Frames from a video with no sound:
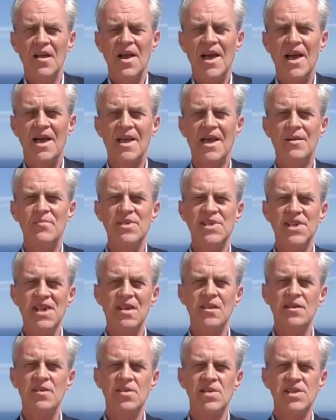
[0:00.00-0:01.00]
And I'm
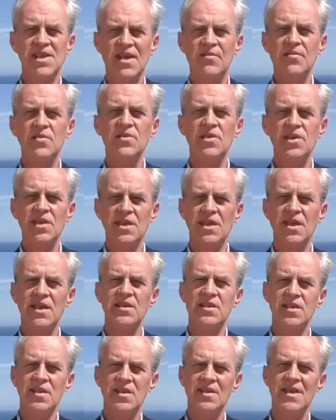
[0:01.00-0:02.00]
saying 17,
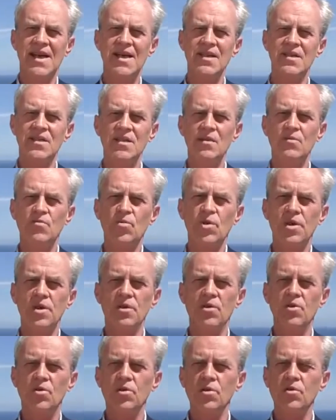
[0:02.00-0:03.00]
18, 19, we
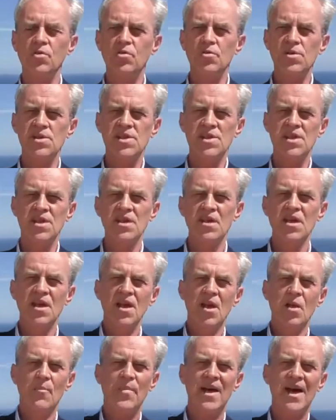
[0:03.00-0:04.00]
are going to see
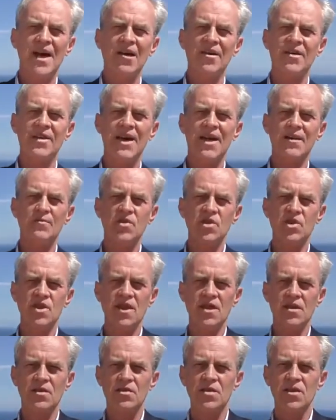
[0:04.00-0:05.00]
paradigm
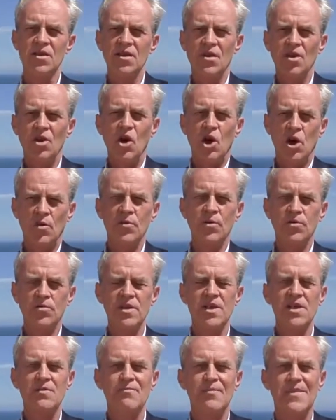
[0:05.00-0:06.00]
change of the
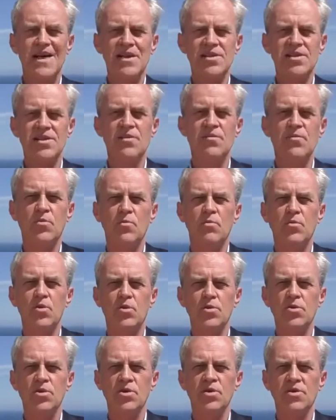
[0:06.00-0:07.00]
really massive
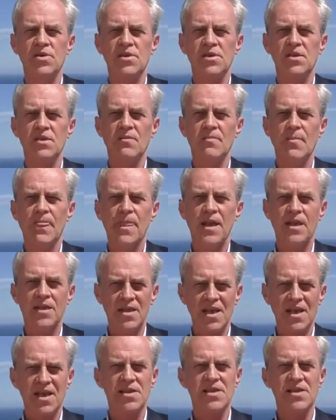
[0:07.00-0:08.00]
proportions.
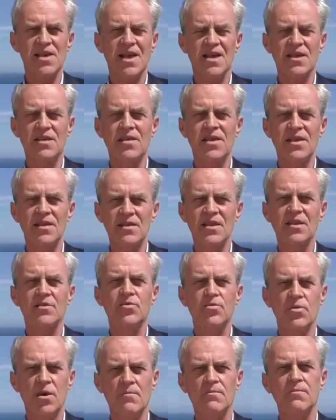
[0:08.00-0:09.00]
And yes, I think that
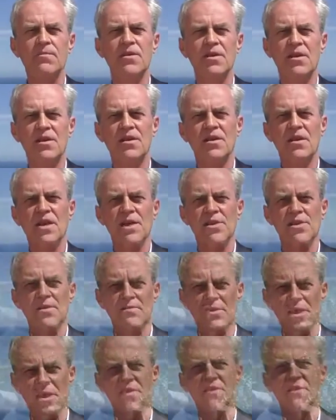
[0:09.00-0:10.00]
Trump has a
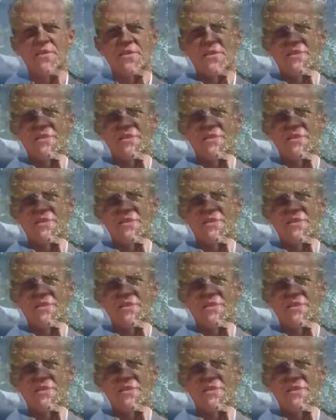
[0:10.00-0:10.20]
part in